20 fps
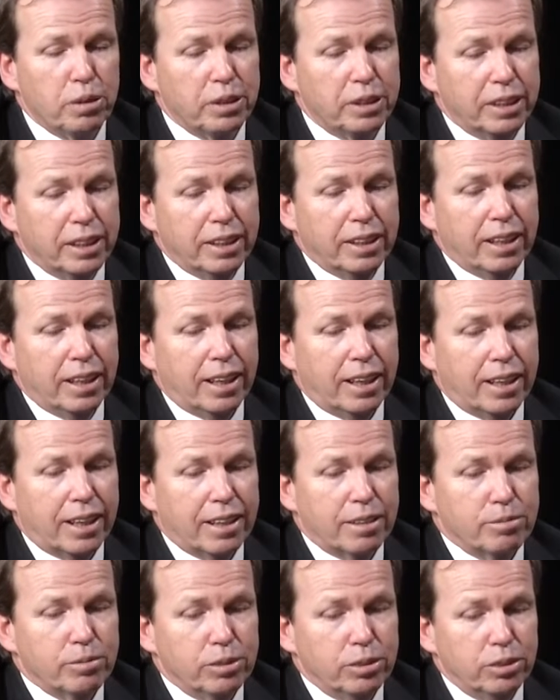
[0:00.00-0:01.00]
but
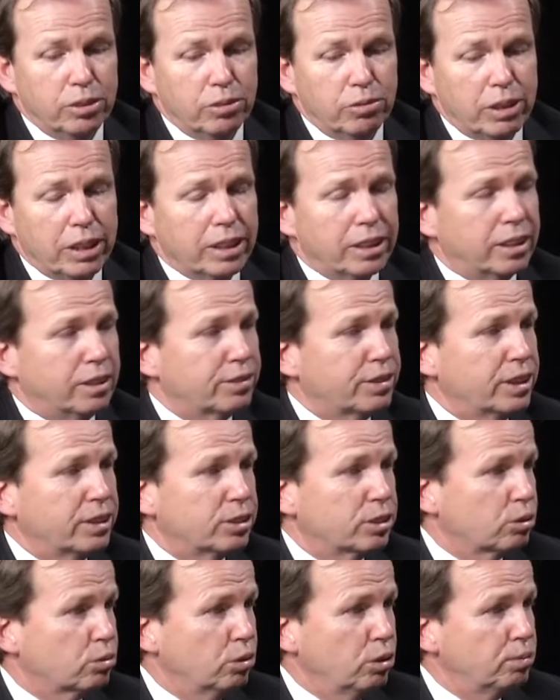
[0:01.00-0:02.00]
really, if
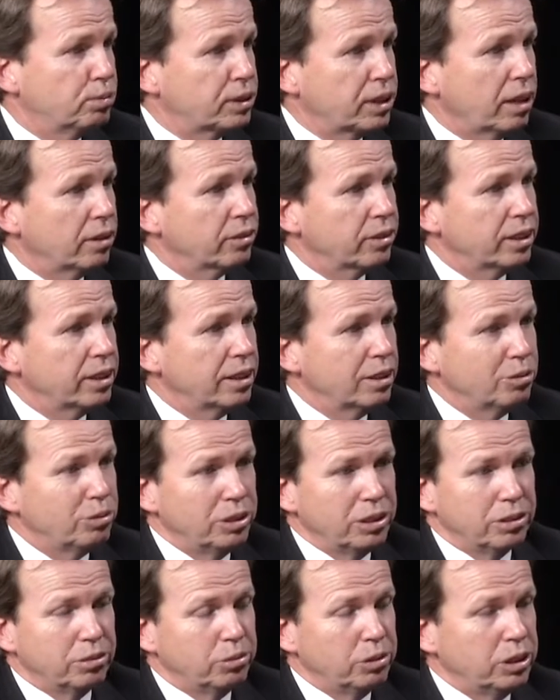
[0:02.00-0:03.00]
there's groups out there,
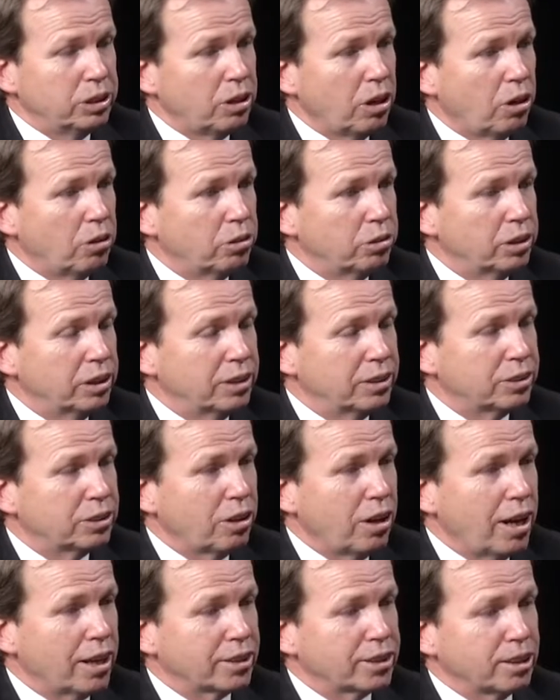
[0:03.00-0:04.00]
we go and
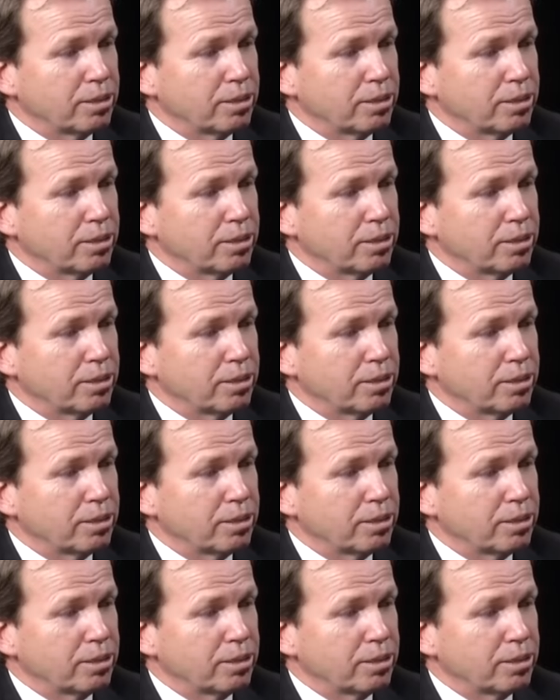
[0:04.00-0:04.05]
talk.